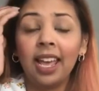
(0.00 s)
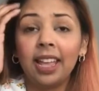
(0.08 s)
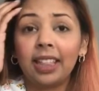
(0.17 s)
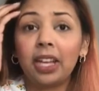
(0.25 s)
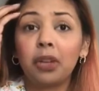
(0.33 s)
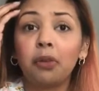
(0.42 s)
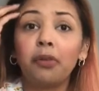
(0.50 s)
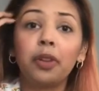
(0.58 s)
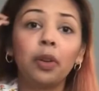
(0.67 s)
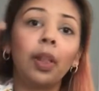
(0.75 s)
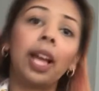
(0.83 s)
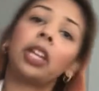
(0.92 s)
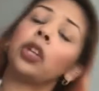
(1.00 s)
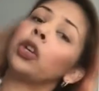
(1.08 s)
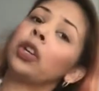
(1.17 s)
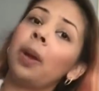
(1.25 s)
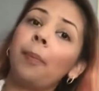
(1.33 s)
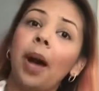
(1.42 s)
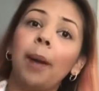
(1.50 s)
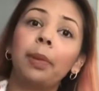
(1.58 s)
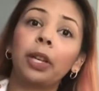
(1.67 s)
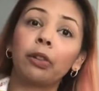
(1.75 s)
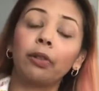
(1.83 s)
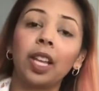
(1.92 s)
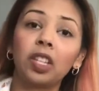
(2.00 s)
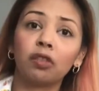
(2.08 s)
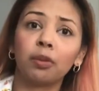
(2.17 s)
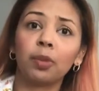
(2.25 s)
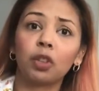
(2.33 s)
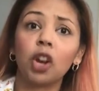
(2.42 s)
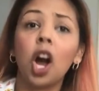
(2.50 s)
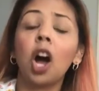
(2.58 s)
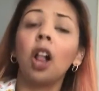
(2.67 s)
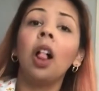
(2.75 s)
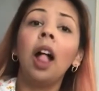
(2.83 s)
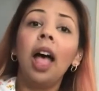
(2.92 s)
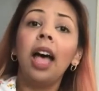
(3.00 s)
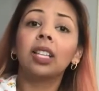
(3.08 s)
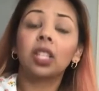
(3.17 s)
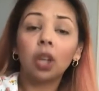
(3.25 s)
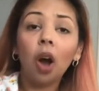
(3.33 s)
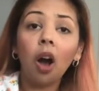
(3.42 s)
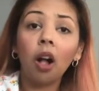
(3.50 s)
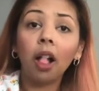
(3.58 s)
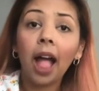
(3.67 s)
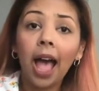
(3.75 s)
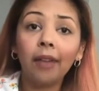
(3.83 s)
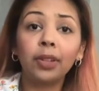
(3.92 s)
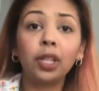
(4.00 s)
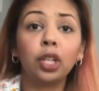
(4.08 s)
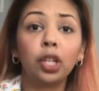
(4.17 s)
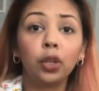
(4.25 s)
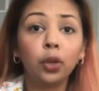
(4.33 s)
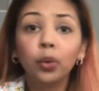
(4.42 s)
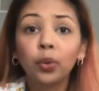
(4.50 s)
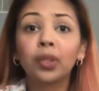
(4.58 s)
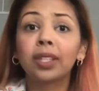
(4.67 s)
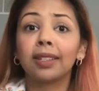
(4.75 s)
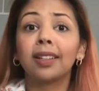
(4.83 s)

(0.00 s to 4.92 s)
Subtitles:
that you feel like you're in a public restroom stall having to use